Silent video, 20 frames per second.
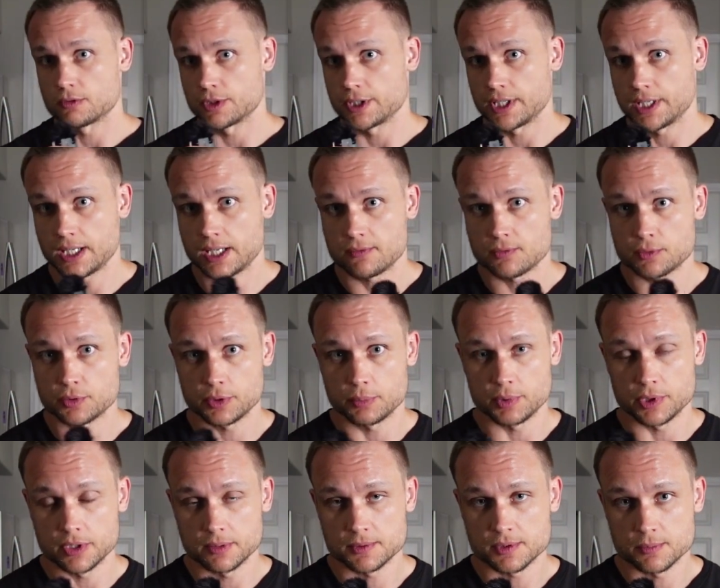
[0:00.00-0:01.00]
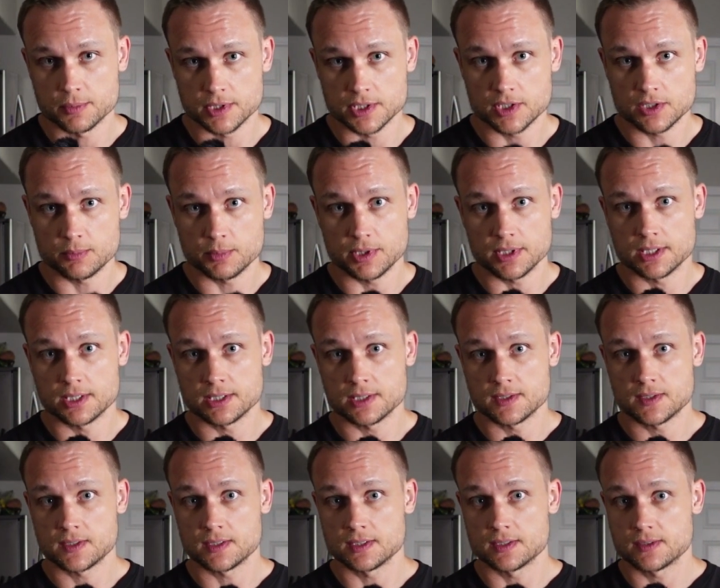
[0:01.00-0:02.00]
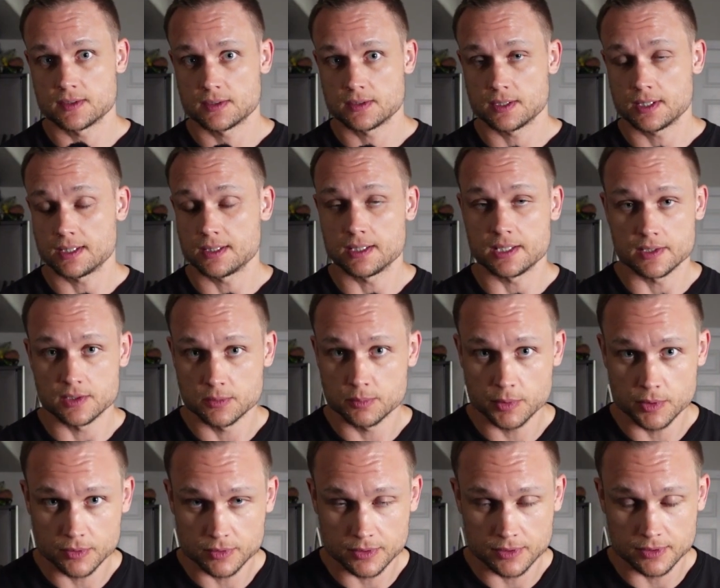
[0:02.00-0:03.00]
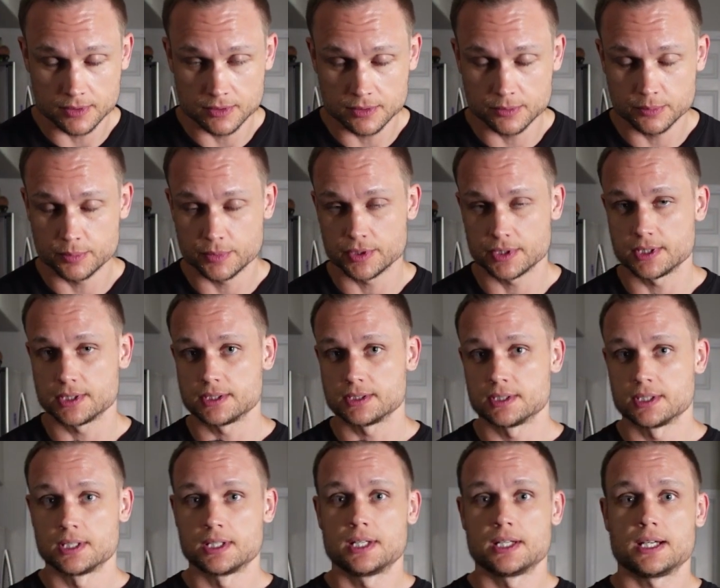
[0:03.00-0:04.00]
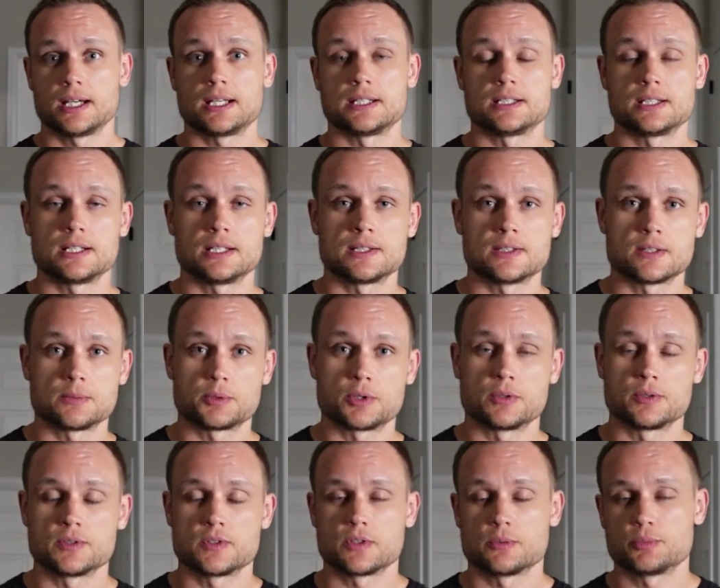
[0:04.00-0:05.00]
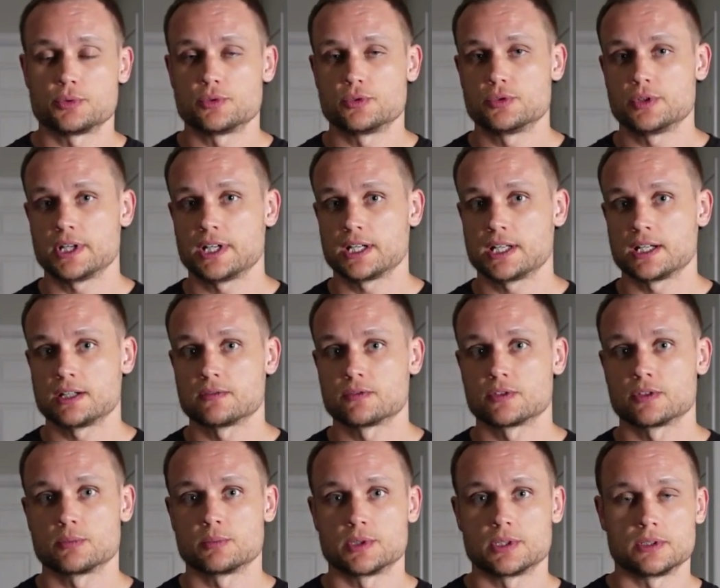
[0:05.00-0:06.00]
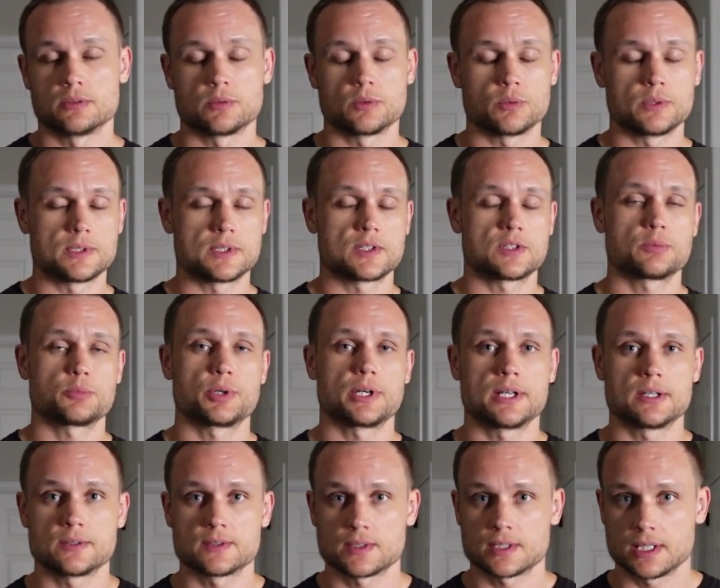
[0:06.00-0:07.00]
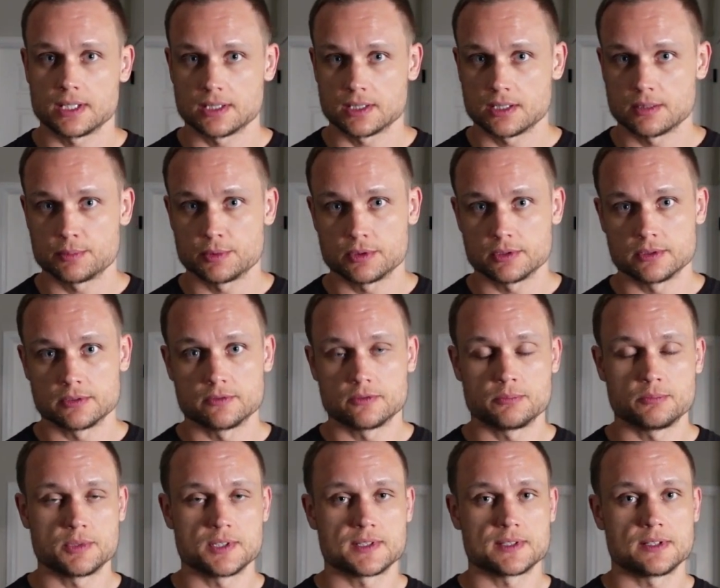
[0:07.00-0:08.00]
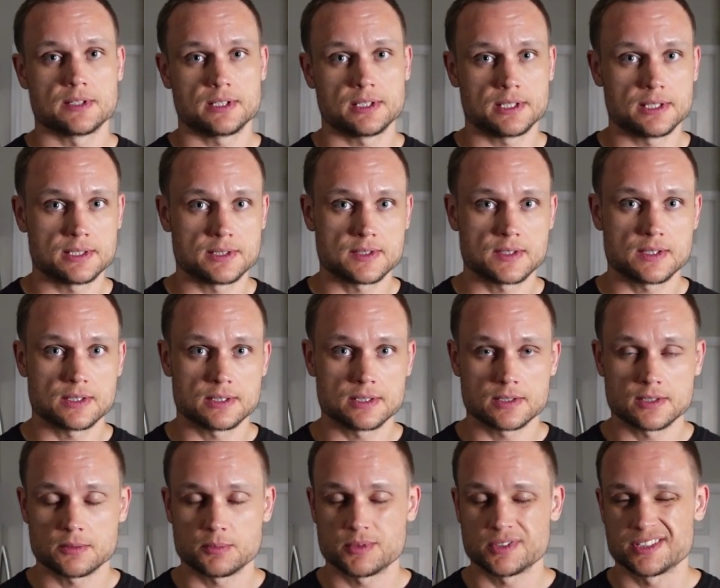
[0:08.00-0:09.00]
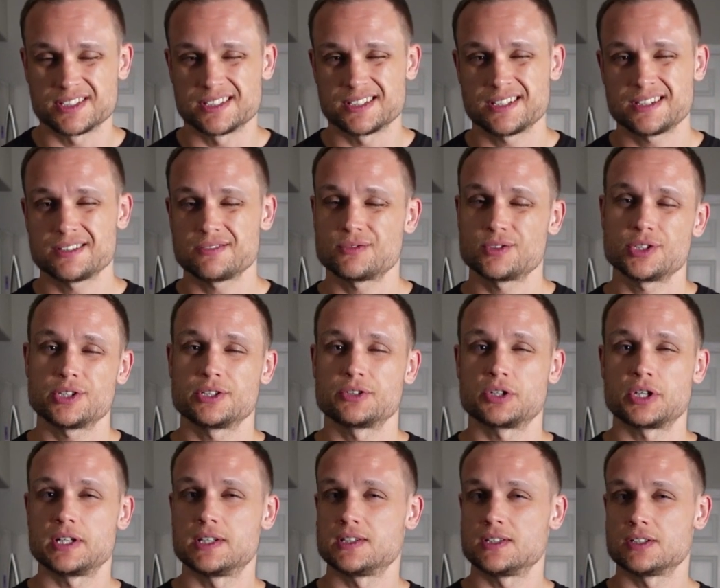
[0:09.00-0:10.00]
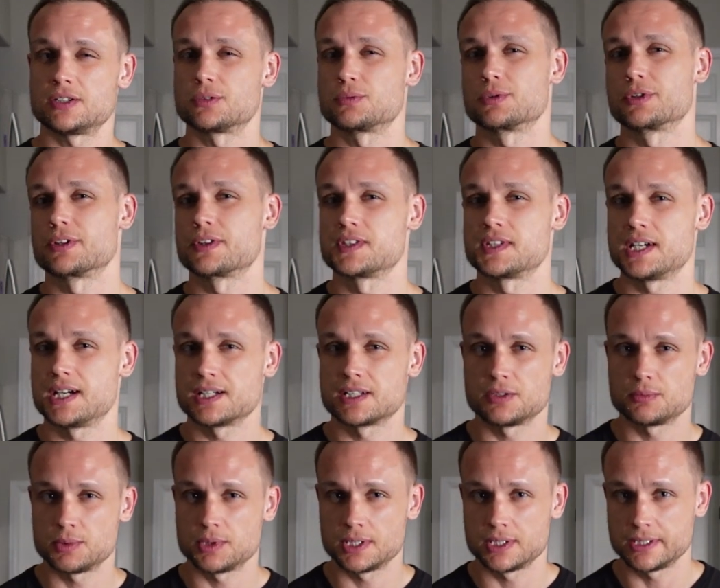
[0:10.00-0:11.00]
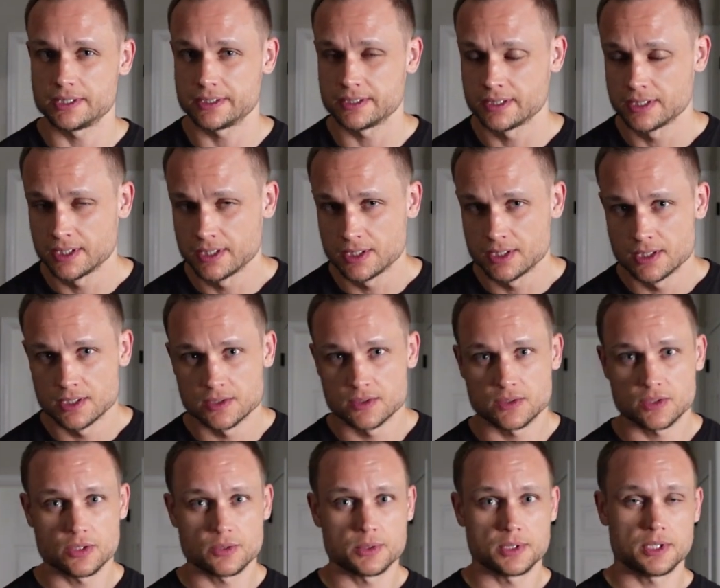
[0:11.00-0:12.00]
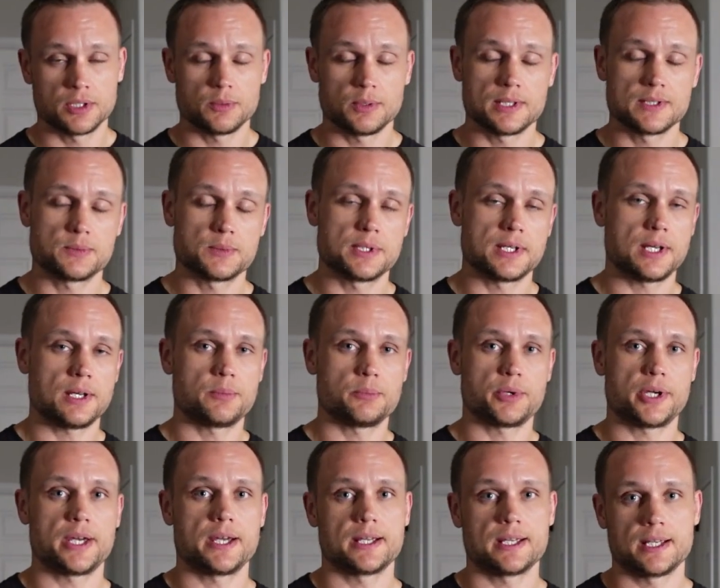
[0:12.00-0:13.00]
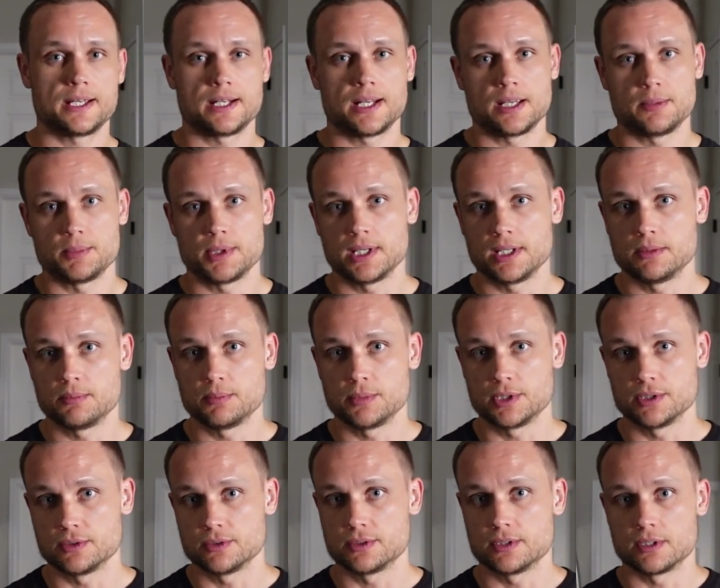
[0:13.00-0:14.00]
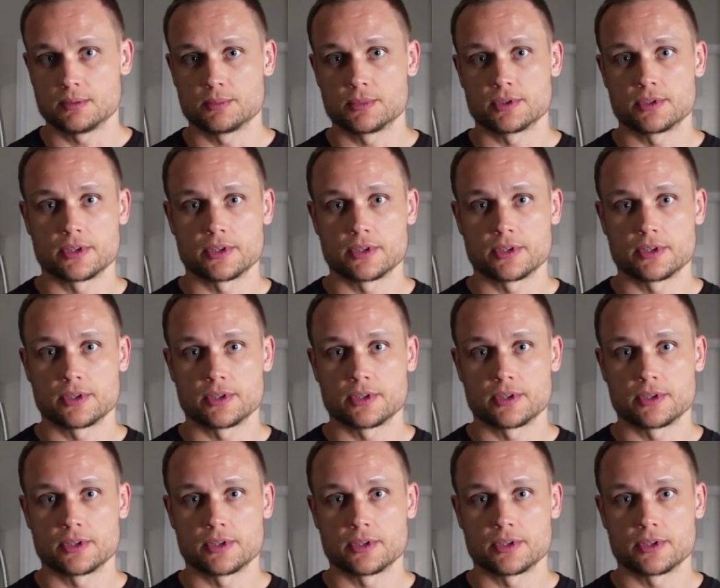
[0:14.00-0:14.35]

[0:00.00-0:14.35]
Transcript: right, I haven't really been up to much, to be honest, since I last spoke to you, but I did end up going to the pool, hanging out for a bit. We went to Sprouts, got a couple of miscellaneous things, but nothing really crazy or worth documenting. So anyways, we came back and I made meal number